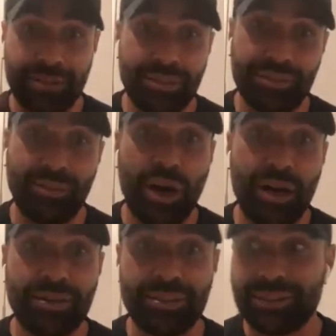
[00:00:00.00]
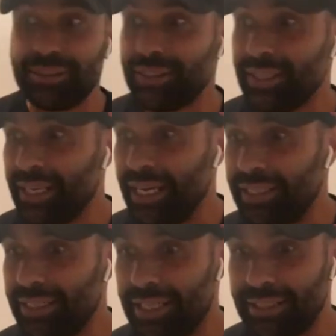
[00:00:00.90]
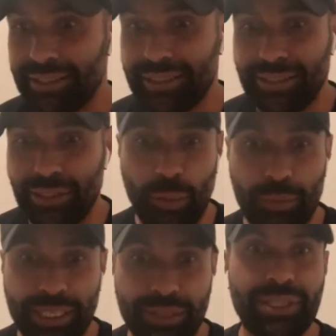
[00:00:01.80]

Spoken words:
this virus and it